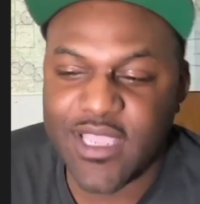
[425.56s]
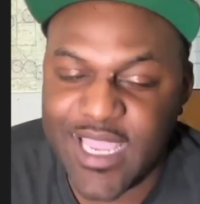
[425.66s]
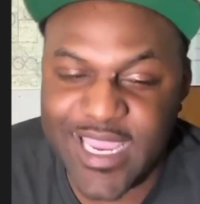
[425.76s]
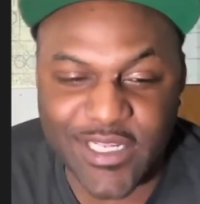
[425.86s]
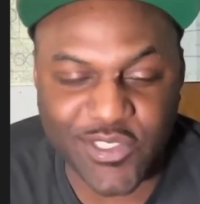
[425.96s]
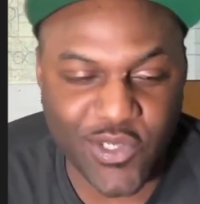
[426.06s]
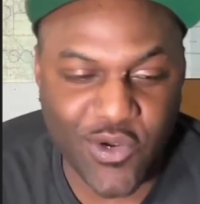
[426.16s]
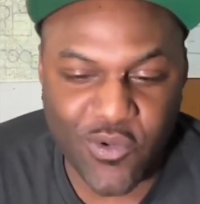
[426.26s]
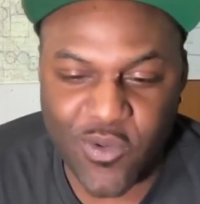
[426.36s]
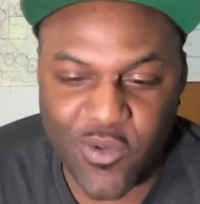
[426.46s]
And
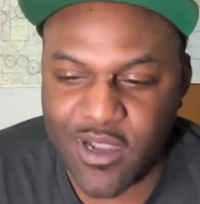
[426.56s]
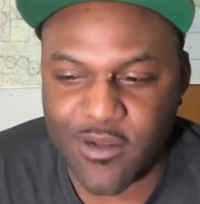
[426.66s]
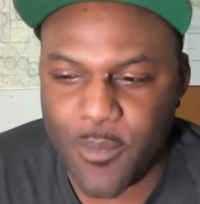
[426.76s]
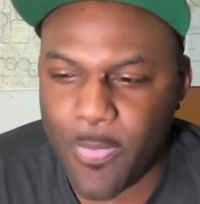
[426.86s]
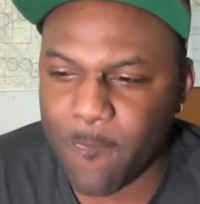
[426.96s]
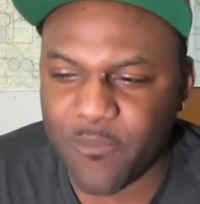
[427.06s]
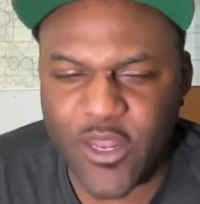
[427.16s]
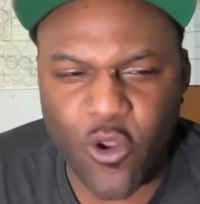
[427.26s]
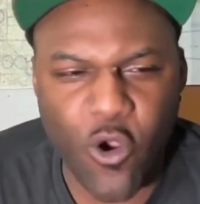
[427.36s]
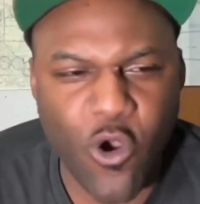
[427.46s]
so
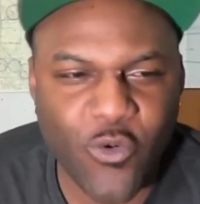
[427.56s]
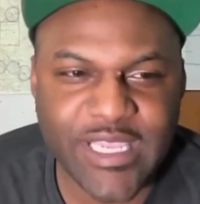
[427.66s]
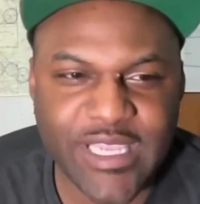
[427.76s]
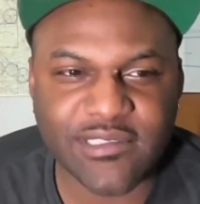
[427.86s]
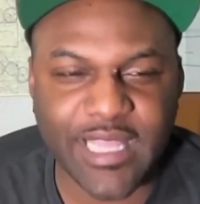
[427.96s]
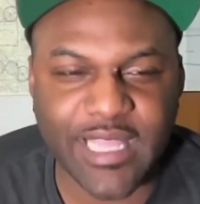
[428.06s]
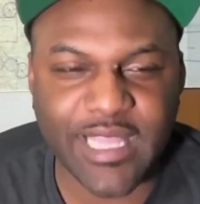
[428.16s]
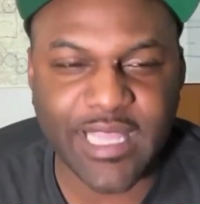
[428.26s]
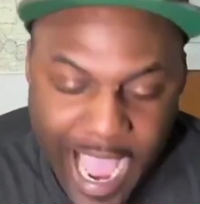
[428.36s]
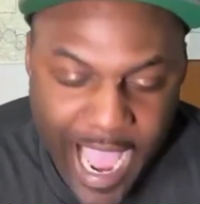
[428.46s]
that always
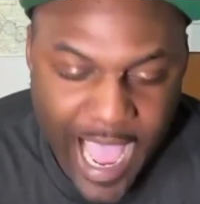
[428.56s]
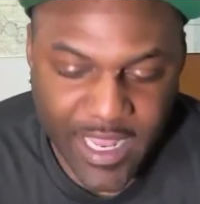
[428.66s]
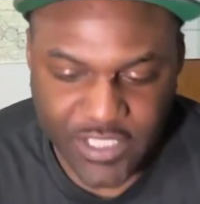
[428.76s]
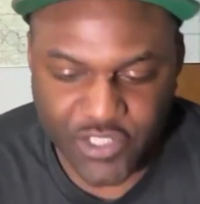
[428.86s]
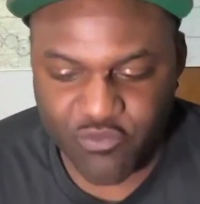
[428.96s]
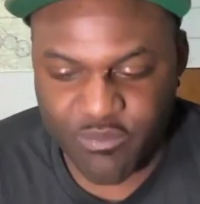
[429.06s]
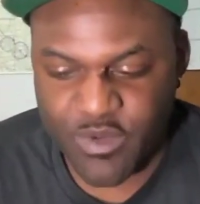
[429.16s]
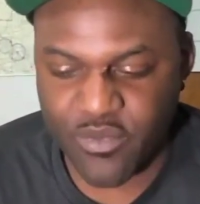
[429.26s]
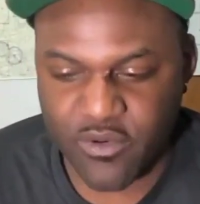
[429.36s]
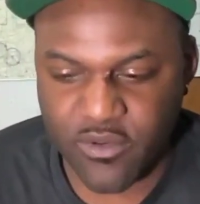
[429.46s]
like I just
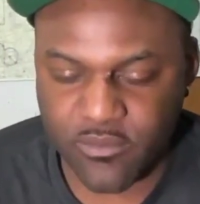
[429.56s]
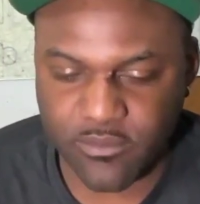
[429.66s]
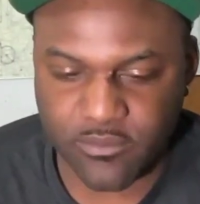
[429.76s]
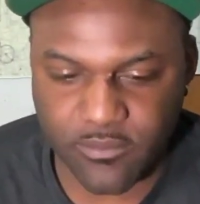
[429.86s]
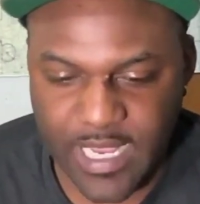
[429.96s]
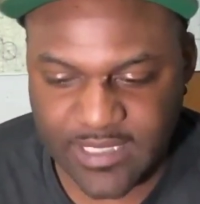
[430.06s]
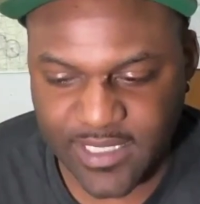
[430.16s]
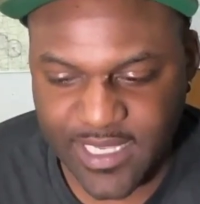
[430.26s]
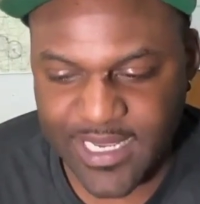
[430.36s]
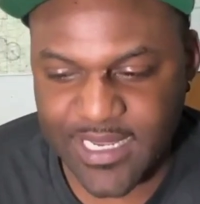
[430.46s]
remember as a
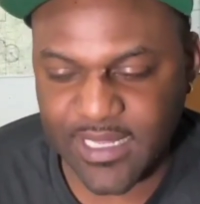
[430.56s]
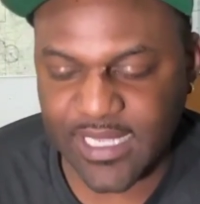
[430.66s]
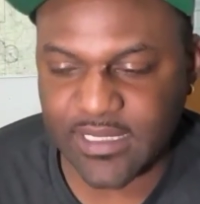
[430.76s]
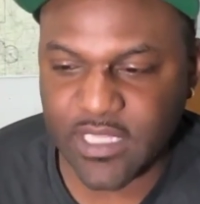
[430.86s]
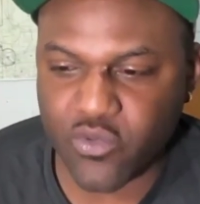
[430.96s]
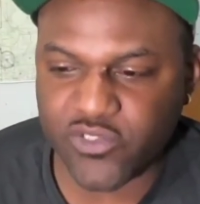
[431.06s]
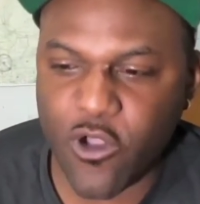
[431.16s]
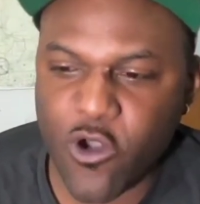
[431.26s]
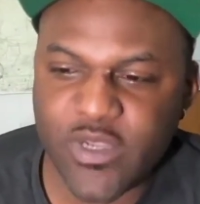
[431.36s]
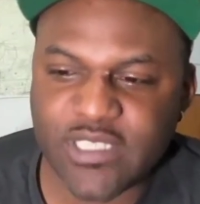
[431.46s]
kid, like that was
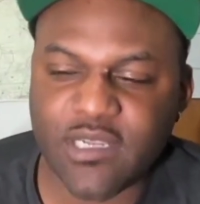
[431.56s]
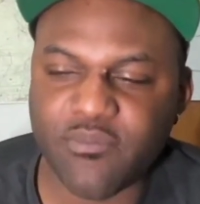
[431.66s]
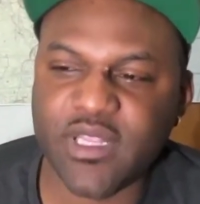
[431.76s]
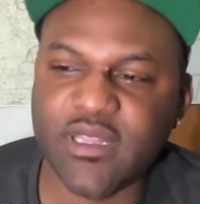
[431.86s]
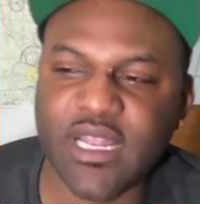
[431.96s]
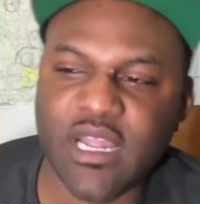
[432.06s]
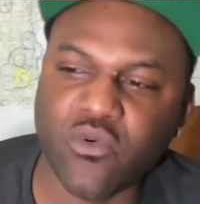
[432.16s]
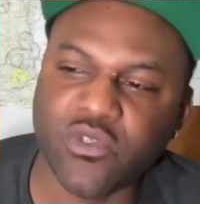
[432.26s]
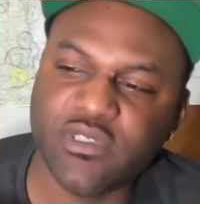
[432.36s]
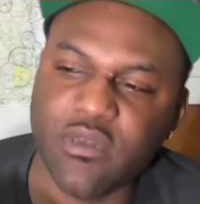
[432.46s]
always something that I
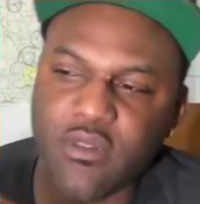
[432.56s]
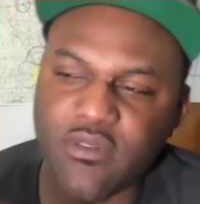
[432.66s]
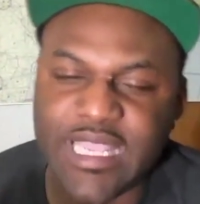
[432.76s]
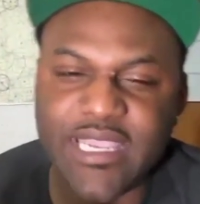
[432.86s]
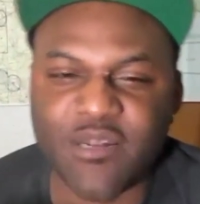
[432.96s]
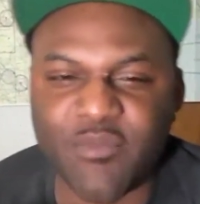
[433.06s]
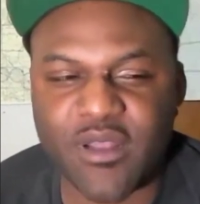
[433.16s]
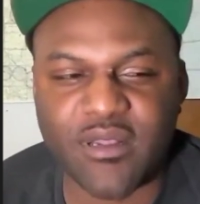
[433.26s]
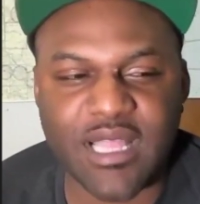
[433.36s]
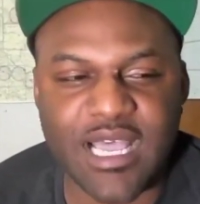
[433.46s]
was thinking about
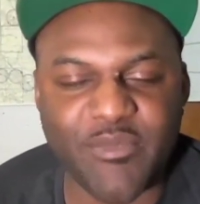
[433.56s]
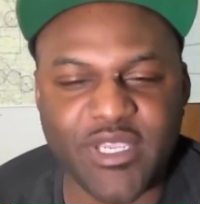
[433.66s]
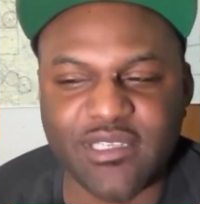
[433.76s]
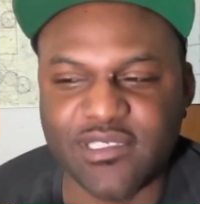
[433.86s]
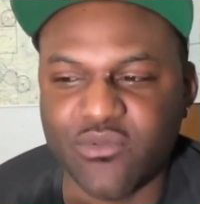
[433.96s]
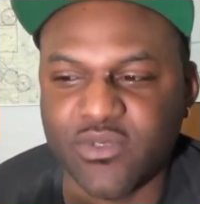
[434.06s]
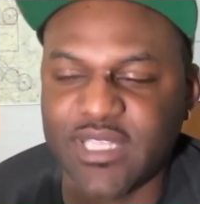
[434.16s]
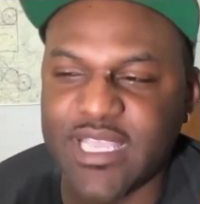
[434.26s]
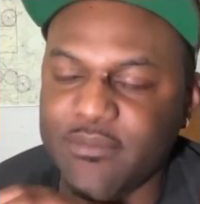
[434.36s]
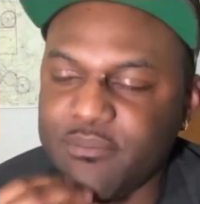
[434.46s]
a lot because it was
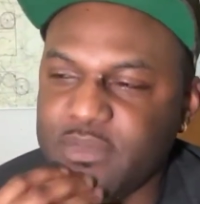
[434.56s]
like